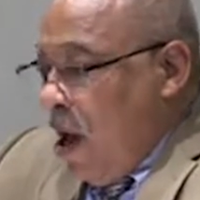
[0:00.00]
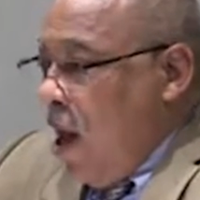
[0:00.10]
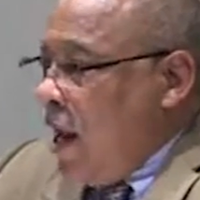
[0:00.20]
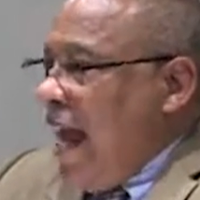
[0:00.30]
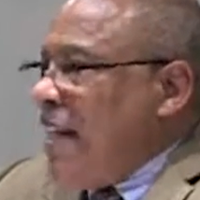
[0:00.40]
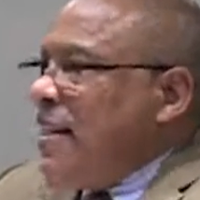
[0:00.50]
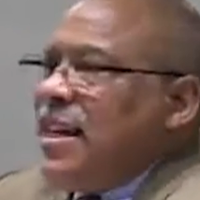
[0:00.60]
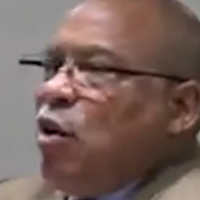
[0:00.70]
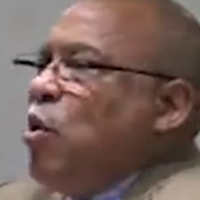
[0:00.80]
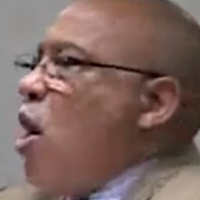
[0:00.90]
Paul had to
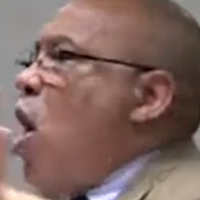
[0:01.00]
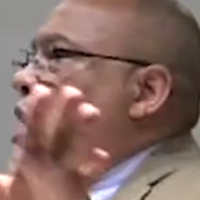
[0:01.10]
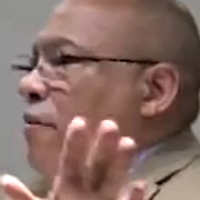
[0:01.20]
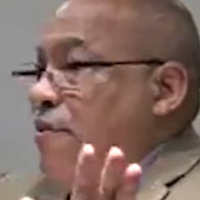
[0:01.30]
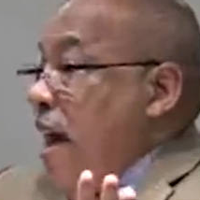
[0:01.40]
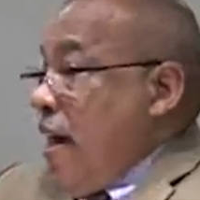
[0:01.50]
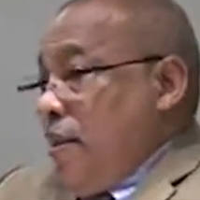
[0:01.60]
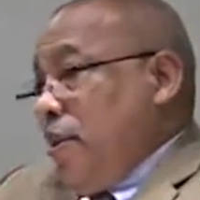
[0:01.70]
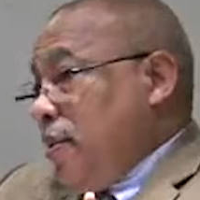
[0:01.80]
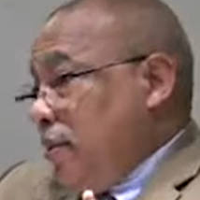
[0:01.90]
deal with all of
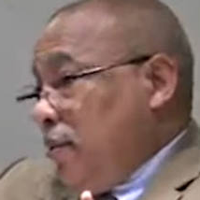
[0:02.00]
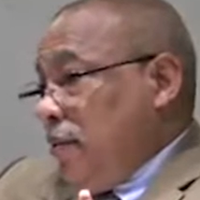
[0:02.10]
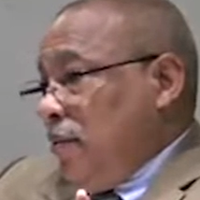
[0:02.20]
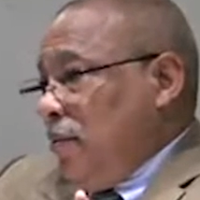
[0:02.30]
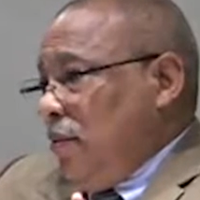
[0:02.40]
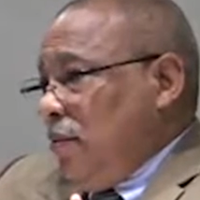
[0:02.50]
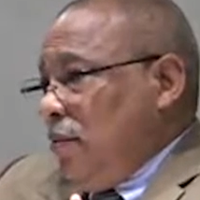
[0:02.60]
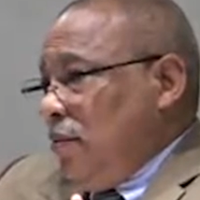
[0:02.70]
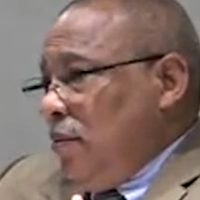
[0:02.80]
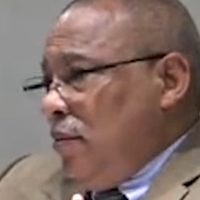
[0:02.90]
that
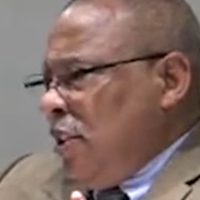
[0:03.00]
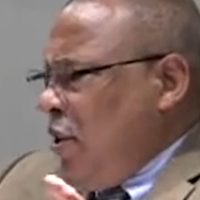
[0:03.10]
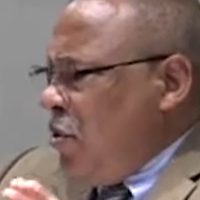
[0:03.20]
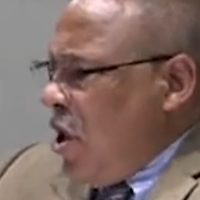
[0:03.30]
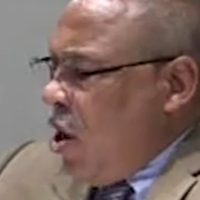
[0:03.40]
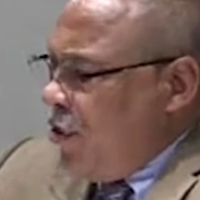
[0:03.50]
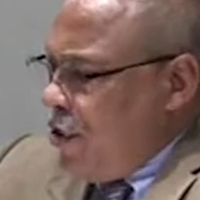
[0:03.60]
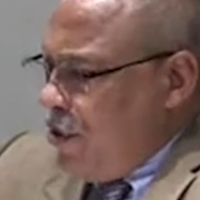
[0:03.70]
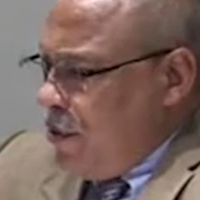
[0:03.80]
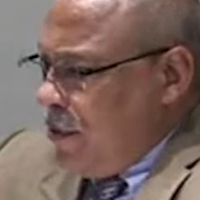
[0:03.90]
because it was all
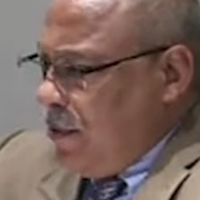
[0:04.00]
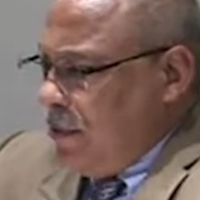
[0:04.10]
new.